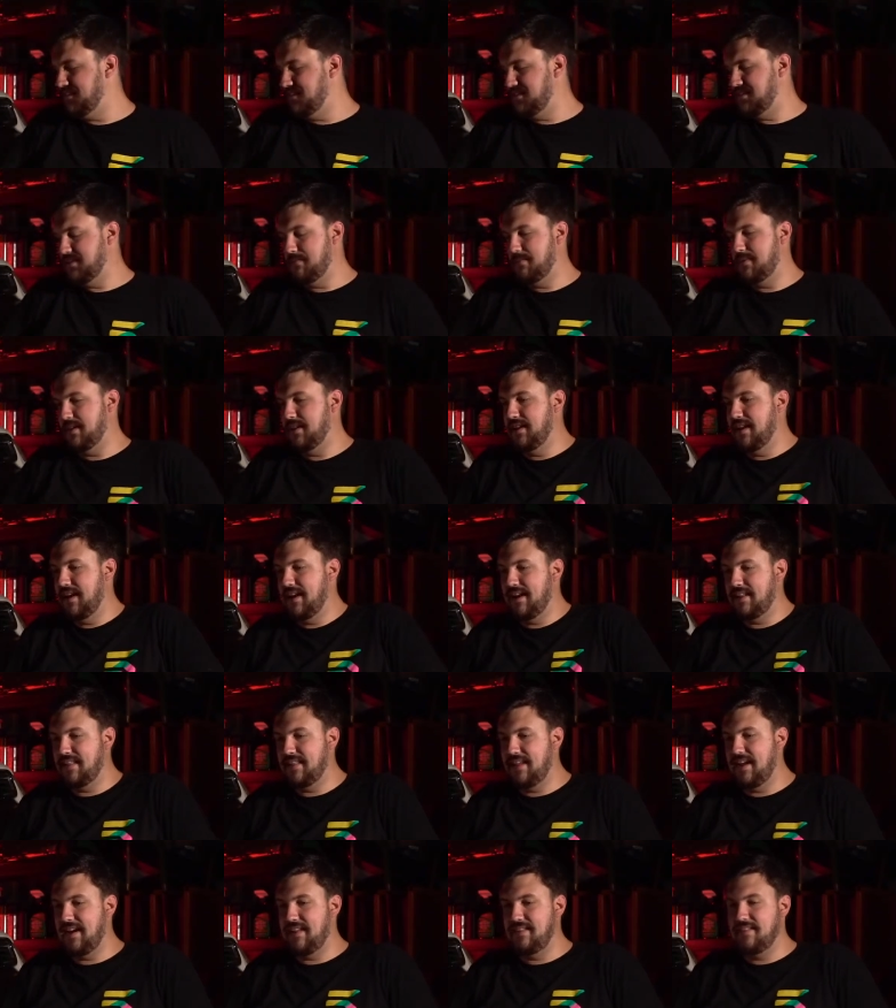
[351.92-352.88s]
or something like
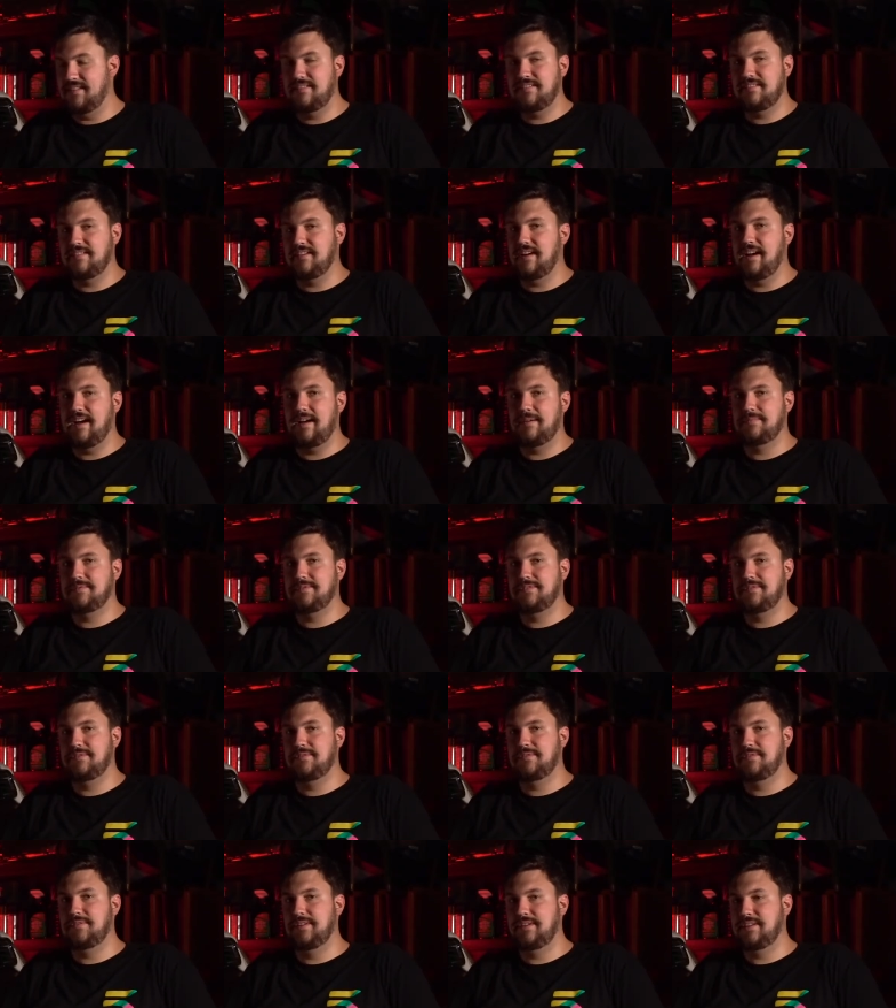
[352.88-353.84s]
that. They're
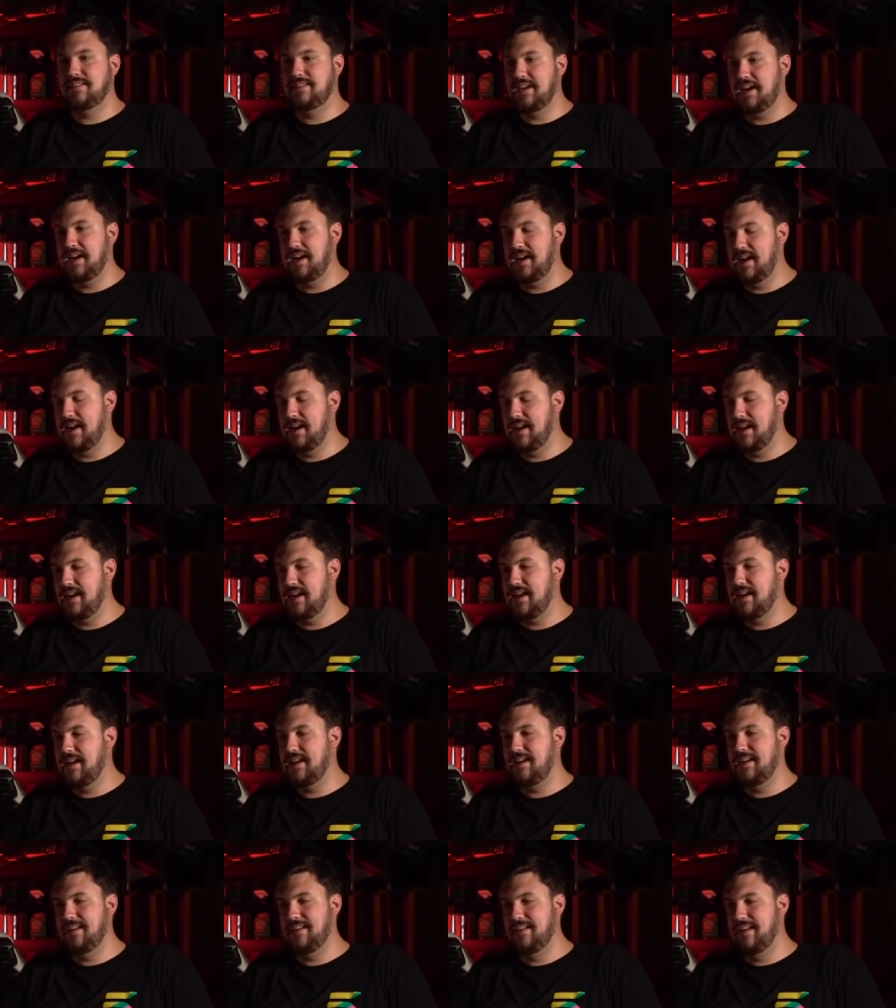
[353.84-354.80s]
absolutely
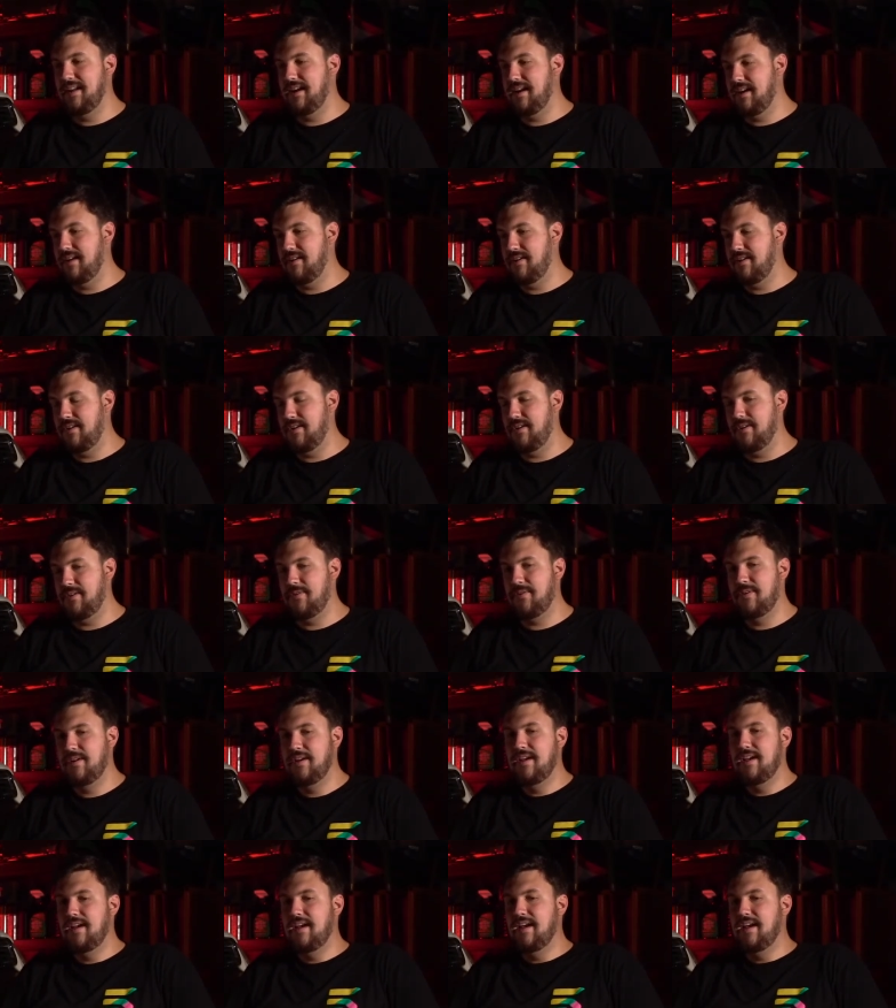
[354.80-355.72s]
tiny and narrow,